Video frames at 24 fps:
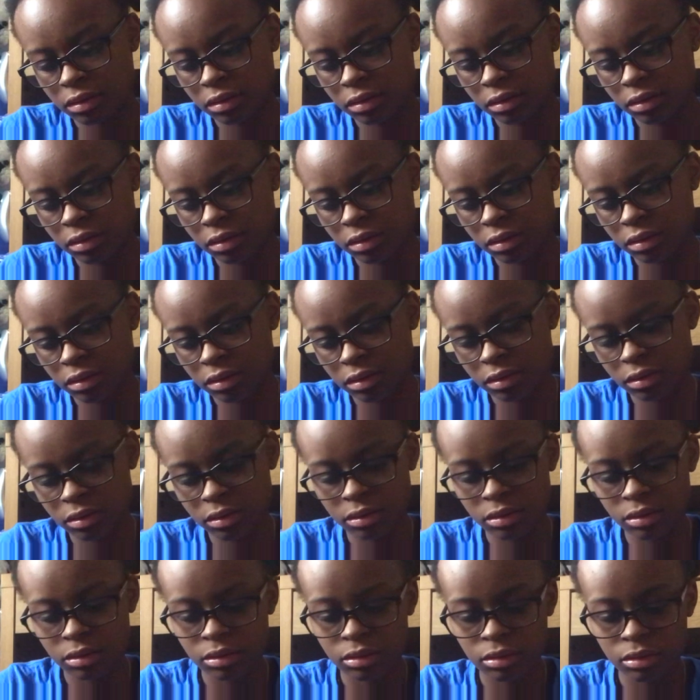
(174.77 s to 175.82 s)

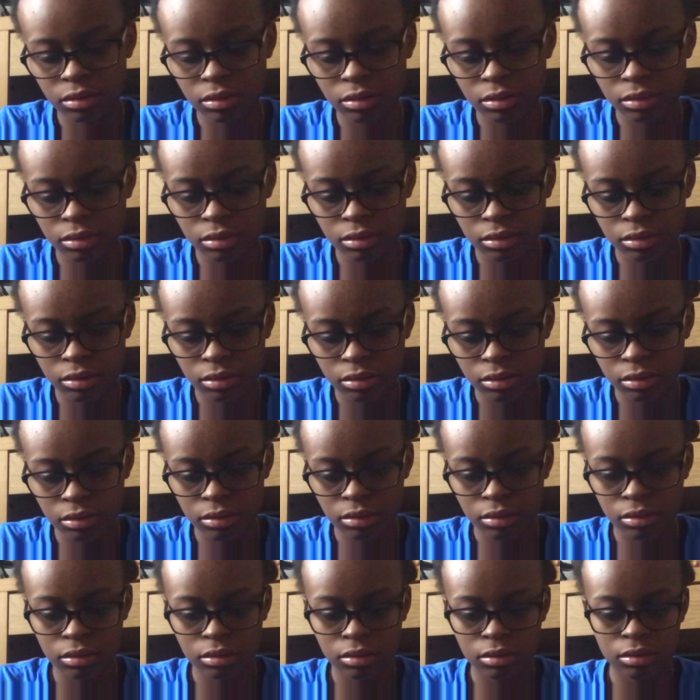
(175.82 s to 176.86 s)

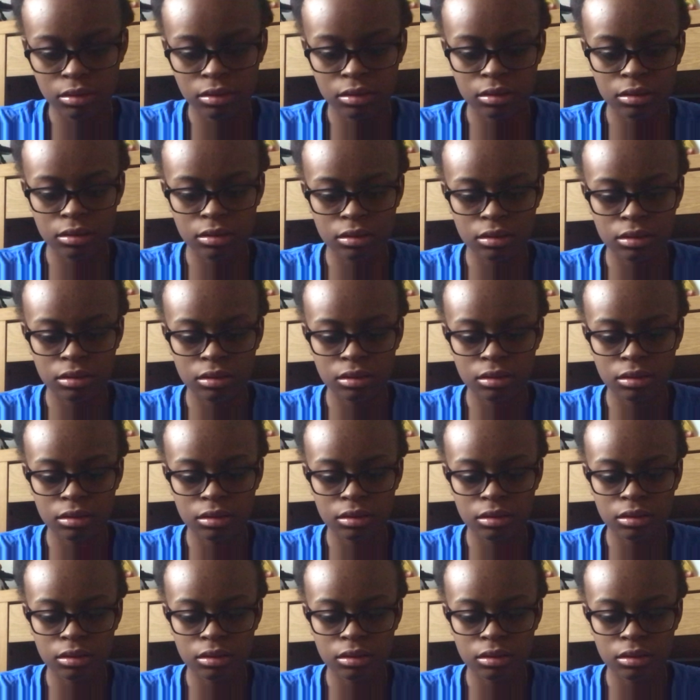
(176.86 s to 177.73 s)
Nothing is said.